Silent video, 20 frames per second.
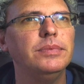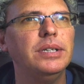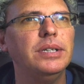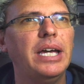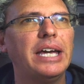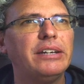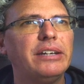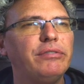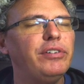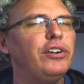
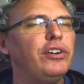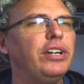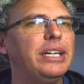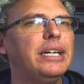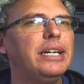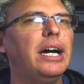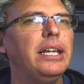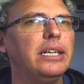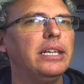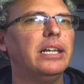at a very
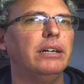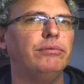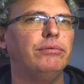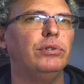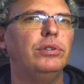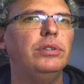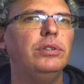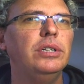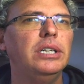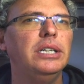gut
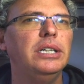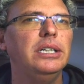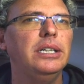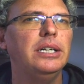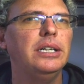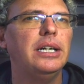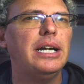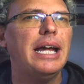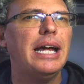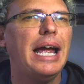level,
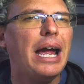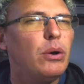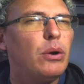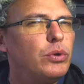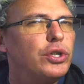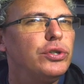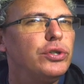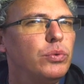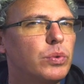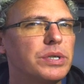how
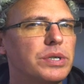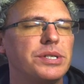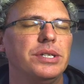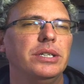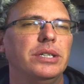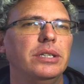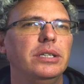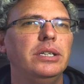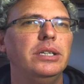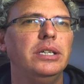good was it?